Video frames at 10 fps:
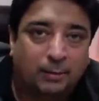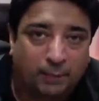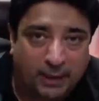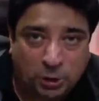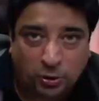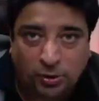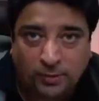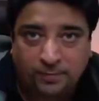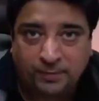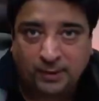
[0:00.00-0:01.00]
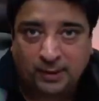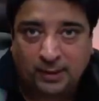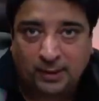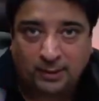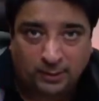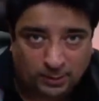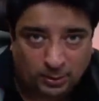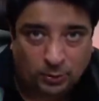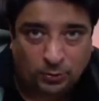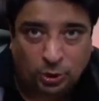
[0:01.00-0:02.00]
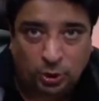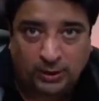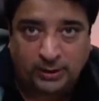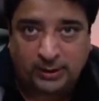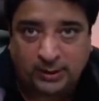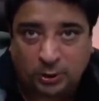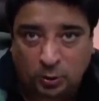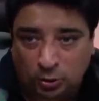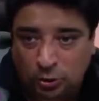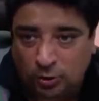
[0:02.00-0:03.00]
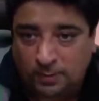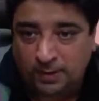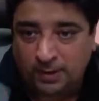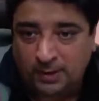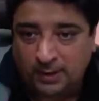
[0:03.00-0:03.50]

Make sure you join this closed group,